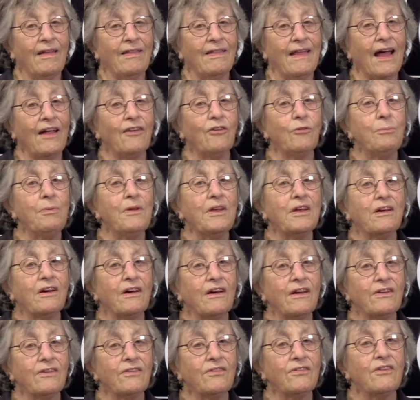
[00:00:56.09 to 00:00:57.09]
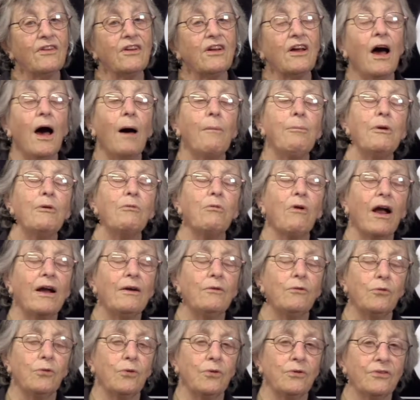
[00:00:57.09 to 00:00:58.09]
That's because the
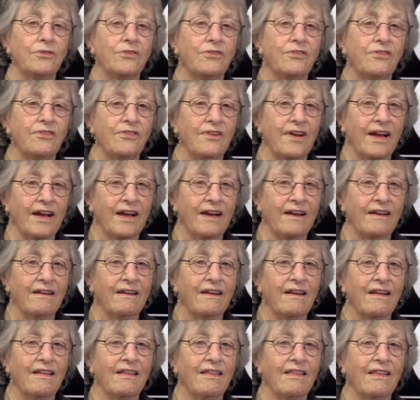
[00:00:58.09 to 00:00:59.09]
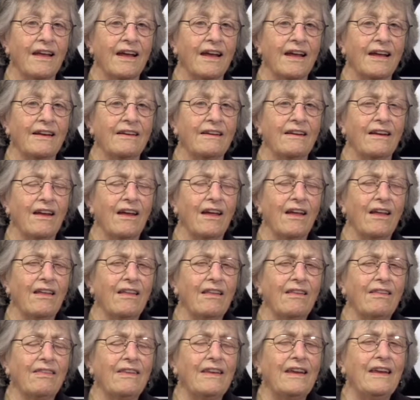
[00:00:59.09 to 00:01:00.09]
copyright rules say that
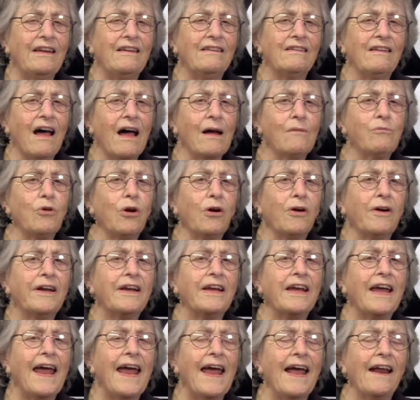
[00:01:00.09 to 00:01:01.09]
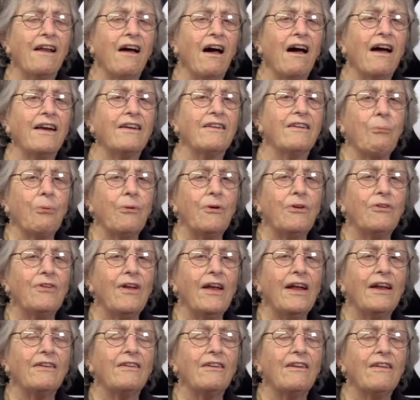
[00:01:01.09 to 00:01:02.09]
the library cannot
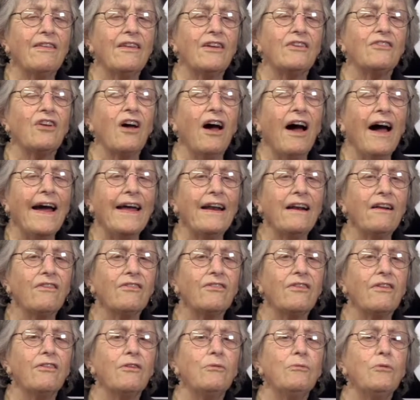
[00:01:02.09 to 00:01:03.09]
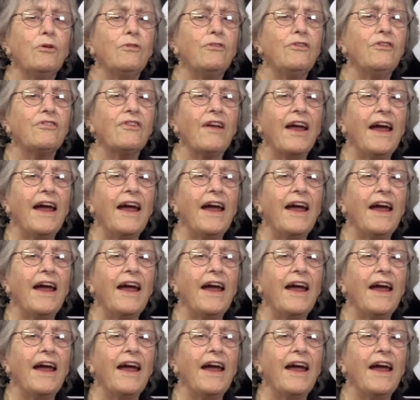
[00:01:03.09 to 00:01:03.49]
present the titles of the movies